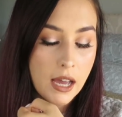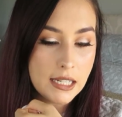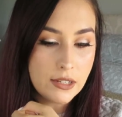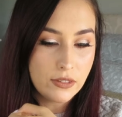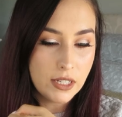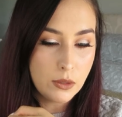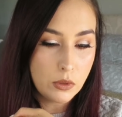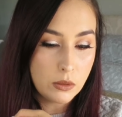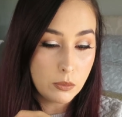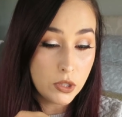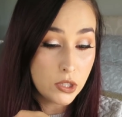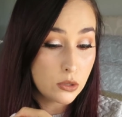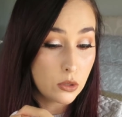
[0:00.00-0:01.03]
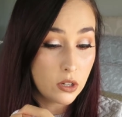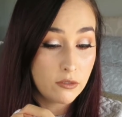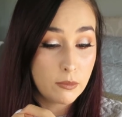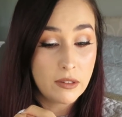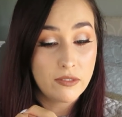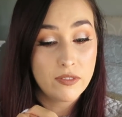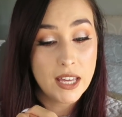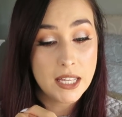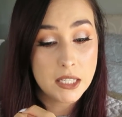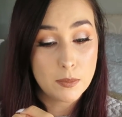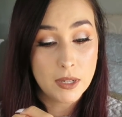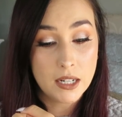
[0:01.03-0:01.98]
I definitely wouldn't put this all over my
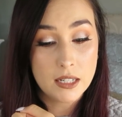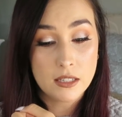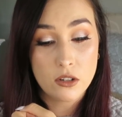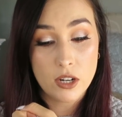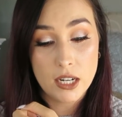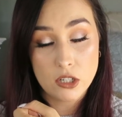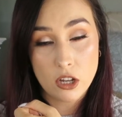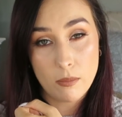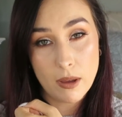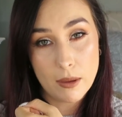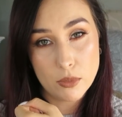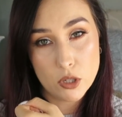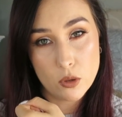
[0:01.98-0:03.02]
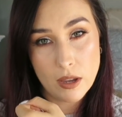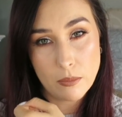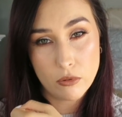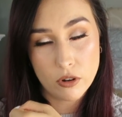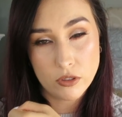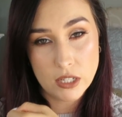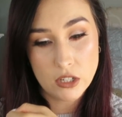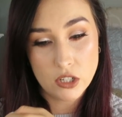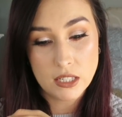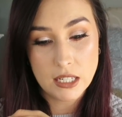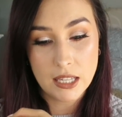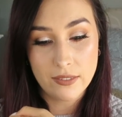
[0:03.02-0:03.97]
face, but it is a great top up to a bronzer
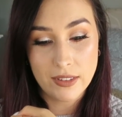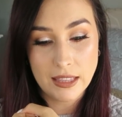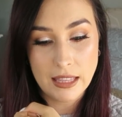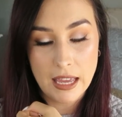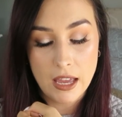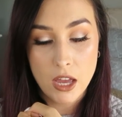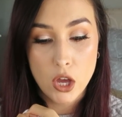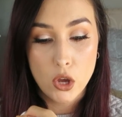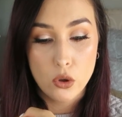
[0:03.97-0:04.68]
just to give it that